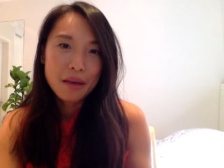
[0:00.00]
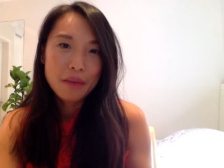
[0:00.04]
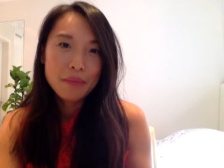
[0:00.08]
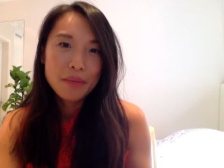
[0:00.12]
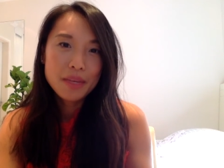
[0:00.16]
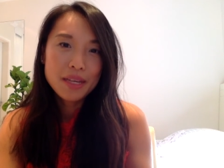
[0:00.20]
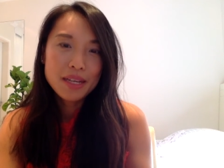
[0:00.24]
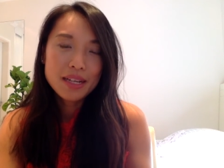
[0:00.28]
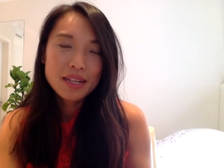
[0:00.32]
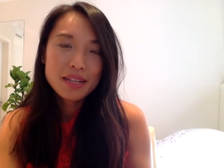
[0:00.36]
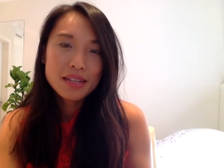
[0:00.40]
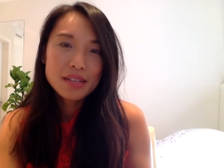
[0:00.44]

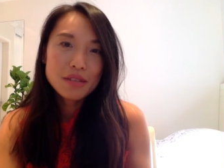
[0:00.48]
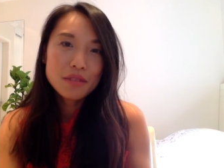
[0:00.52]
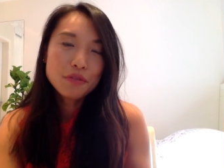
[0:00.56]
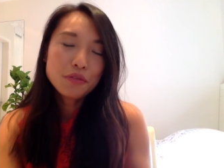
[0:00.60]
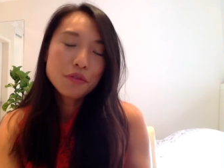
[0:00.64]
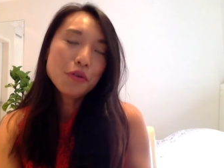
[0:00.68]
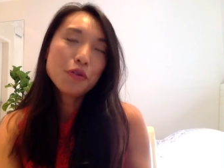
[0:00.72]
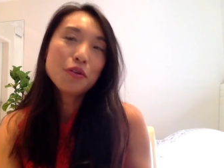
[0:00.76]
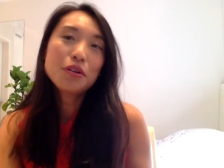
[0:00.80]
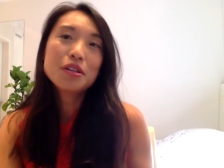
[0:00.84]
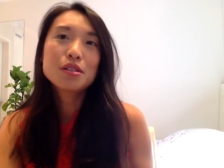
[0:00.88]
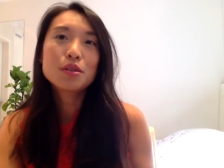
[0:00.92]
Because,
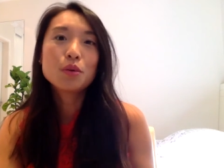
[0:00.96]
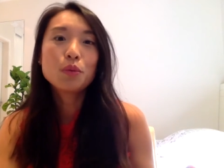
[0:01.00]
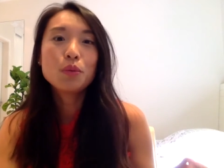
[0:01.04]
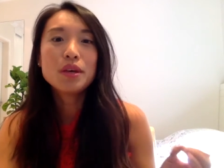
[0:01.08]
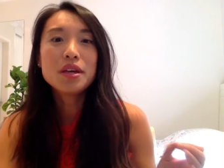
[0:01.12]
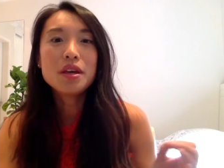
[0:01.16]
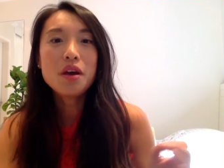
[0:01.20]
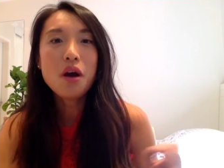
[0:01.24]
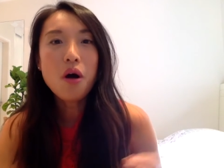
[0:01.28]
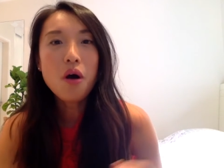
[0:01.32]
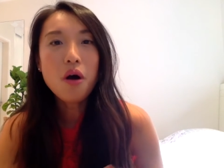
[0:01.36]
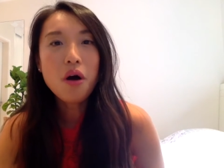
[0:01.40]
of course,
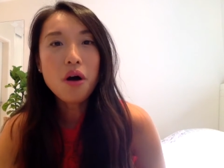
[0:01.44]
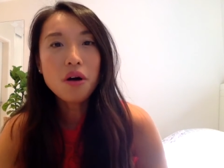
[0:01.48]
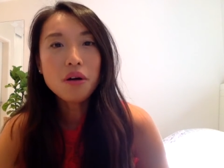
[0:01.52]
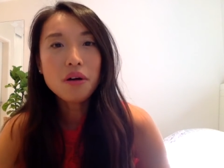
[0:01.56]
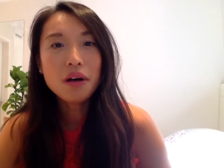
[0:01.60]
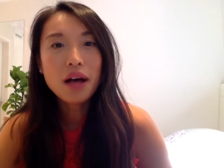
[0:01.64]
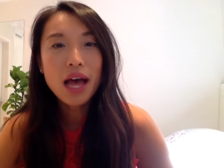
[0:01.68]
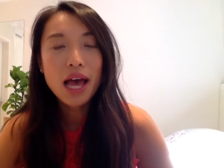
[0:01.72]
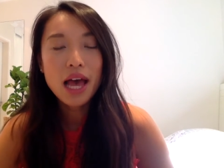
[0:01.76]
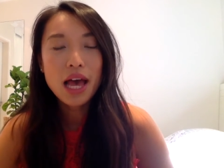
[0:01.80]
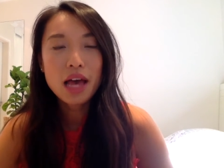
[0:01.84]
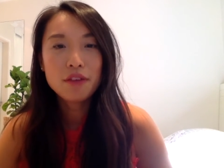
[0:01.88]
we
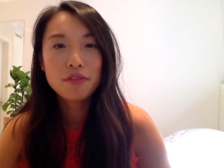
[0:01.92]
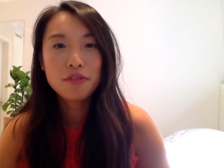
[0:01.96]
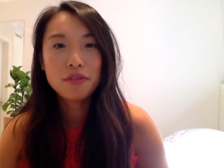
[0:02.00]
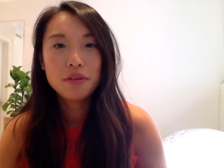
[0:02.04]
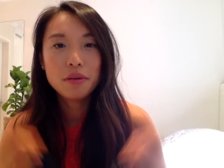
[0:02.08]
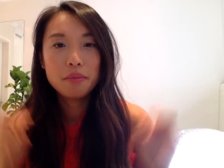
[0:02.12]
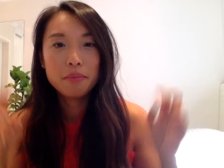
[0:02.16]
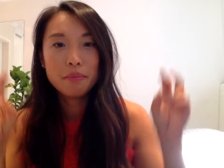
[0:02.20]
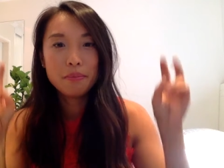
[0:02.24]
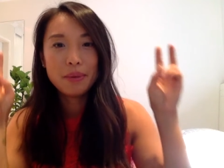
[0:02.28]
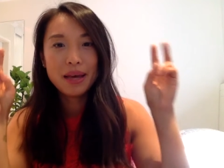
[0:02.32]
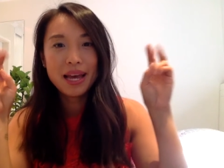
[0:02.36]
all have
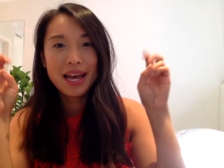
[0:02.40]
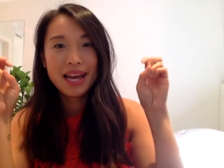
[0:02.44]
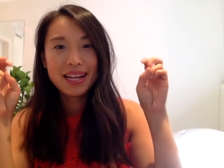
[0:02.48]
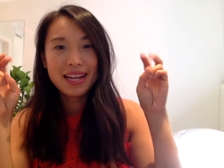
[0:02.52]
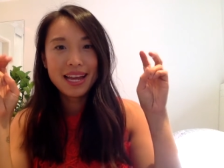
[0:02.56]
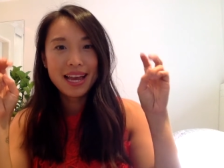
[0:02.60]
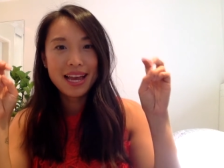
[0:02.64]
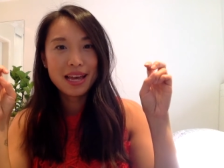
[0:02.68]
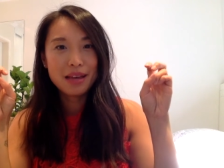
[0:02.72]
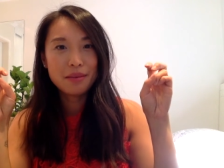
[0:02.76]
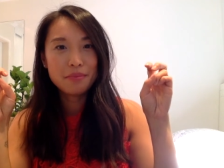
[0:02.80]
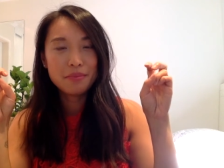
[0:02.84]
bad
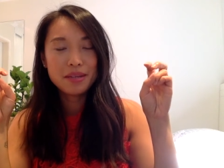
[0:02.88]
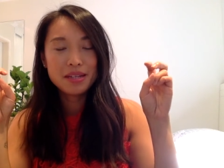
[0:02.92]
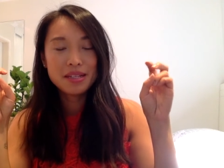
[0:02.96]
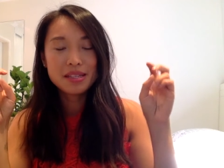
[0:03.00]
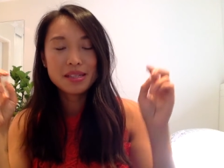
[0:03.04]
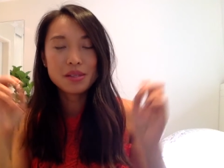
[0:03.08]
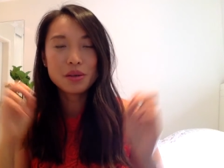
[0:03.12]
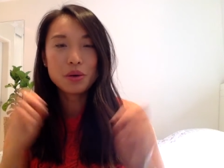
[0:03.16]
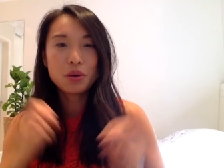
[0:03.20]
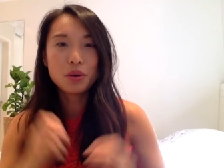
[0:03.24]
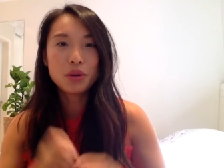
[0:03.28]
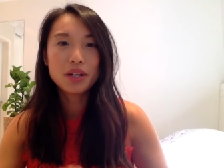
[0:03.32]

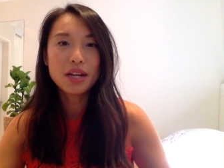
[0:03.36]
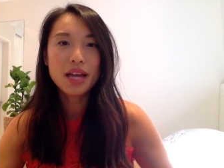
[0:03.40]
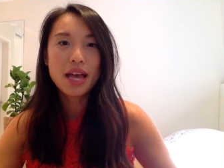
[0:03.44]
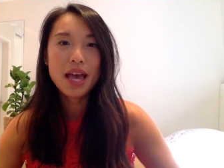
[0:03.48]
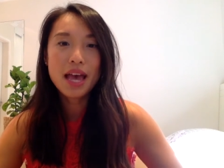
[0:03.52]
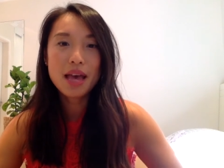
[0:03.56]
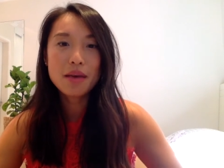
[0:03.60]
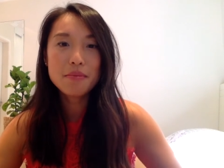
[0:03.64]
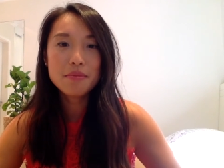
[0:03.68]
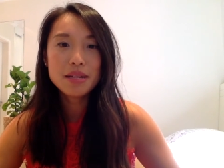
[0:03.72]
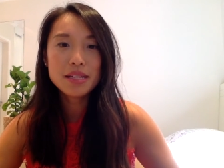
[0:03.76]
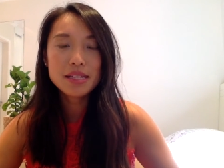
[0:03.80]
habits or
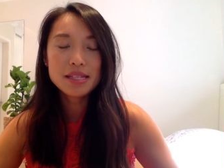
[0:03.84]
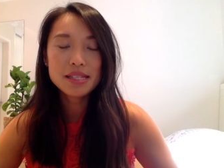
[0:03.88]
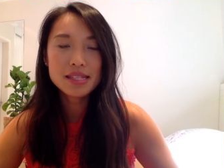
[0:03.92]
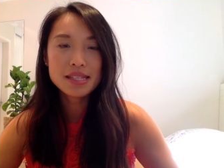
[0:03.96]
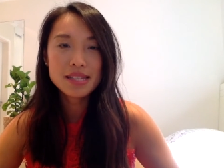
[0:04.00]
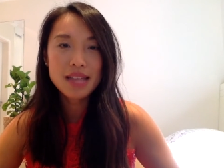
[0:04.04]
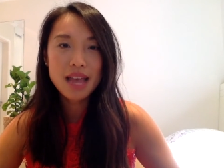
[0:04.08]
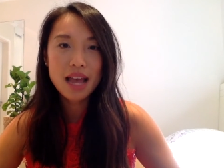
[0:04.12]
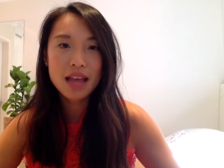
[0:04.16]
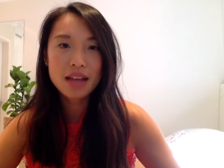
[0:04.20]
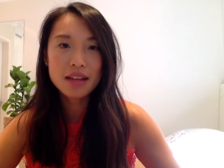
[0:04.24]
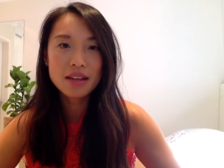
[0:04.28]
habits
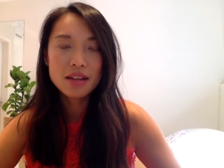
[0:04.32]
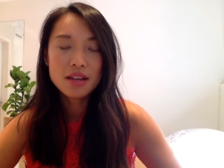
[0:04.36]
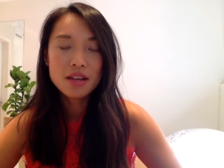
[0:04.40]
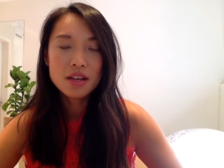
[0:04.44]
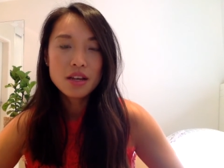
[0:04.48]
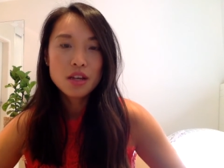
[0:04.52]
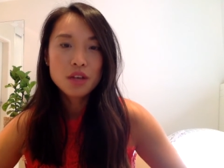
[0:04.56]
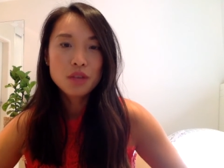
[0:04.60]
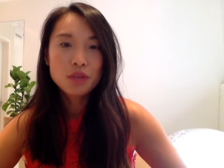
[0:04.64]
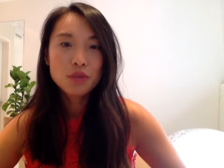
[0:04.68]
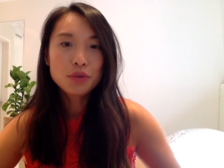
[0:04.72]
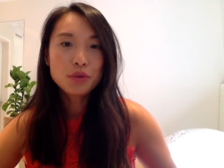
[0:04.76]
that
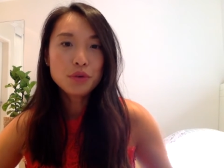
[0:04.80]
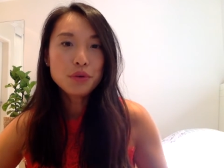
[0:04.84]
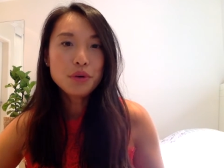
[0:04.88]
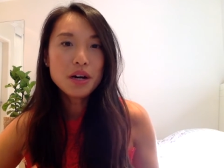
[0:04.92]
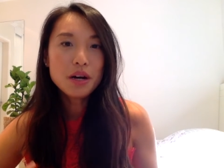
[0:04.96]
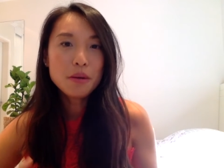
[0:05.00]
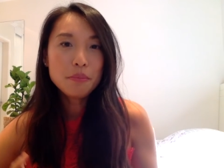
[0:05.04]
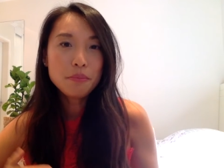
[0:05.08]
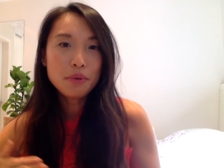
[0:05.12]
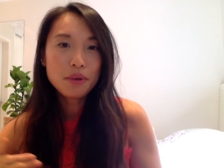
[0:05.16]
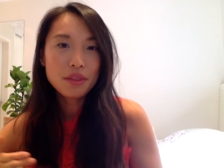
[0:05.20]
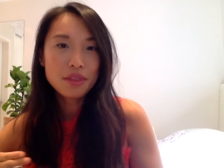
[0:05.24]
grew
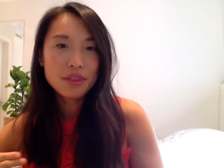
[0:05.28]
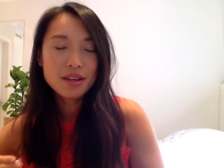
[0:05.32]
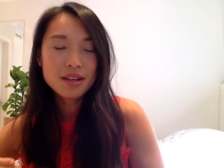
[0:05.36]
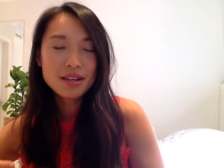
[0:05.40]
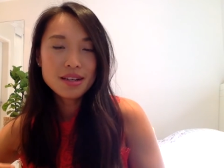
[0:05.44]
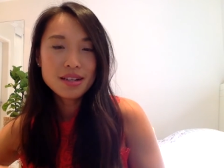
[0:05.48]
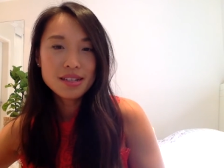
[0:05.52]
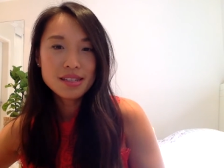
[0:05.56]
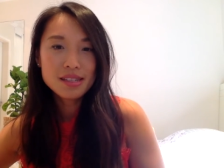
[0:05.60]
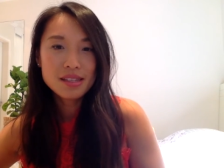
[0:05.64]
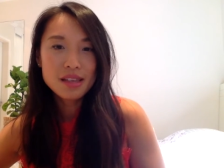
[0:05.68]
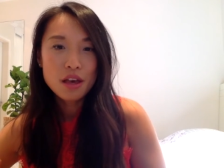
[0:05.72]
up with
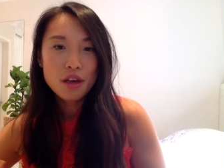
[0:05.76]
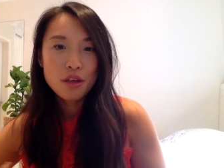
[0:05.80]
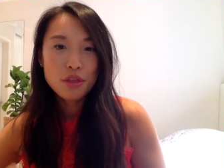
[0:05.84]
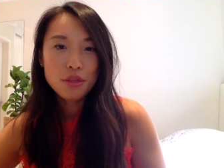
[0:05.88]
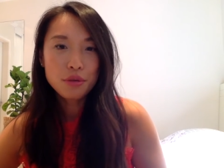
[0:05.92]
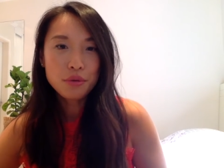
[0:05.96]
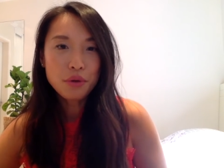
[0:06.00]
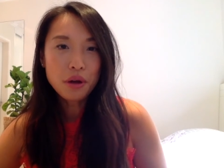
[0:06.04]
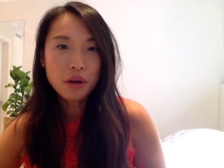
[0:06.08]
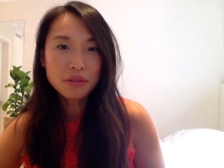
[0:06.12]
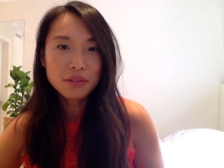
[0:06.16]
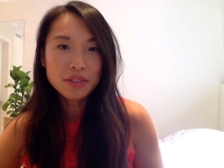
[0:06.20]
us
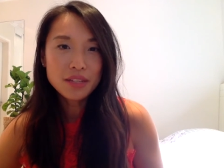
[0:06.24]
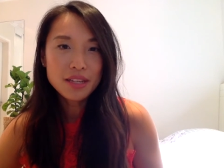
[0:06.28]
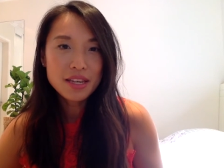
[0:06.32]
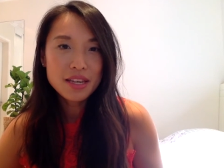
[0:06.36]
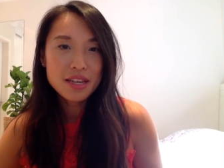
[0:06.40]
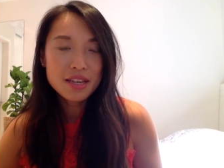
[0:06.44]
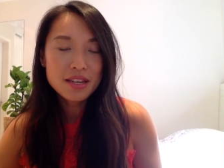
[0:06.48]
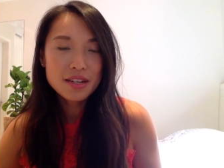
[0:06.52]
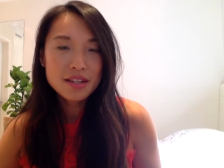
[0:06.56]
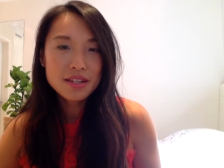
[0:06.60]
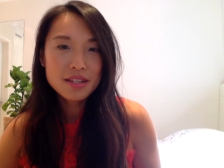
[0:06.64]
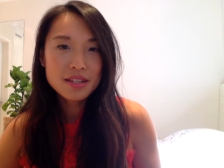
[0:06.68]
throughout the
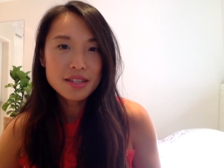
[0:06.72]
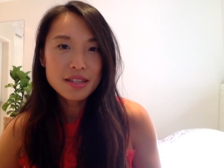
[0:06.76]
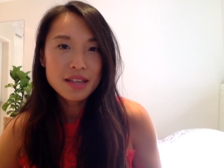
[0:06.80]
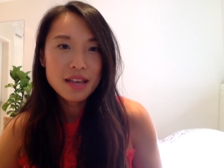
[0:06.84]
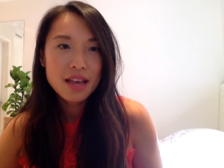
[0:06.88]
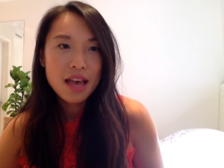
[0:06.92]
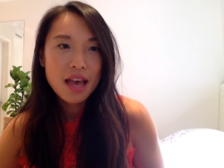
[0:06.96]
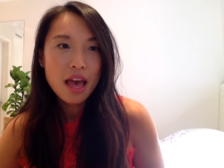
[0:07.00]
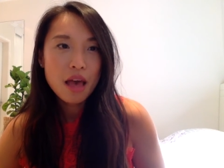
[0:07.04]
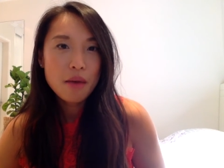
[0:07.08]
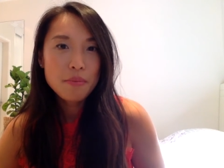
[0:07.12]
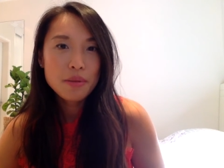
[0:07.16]
years,
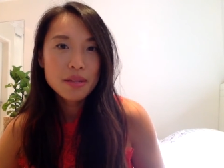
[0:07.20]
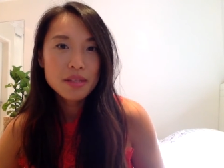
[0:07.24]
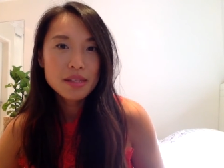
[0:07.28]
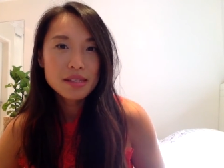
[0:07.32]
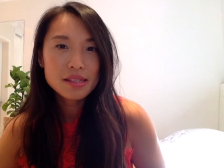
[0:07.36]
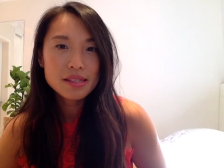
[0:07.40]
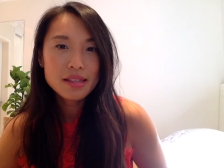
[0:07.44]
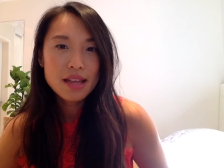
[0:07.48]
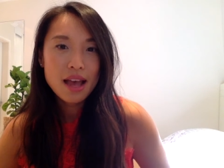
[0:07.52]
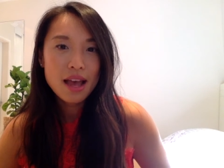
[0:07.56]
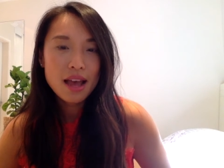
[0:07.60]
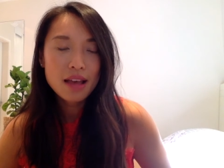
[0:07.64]

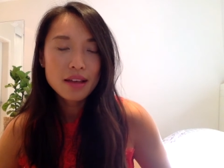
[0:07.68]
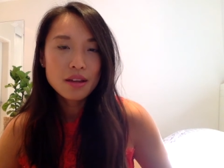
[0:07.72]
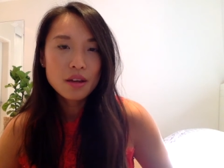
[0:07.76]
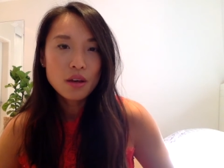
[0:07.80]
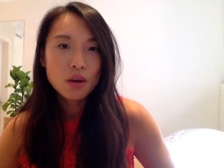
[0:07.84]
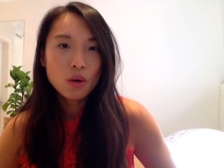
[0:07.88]
habits that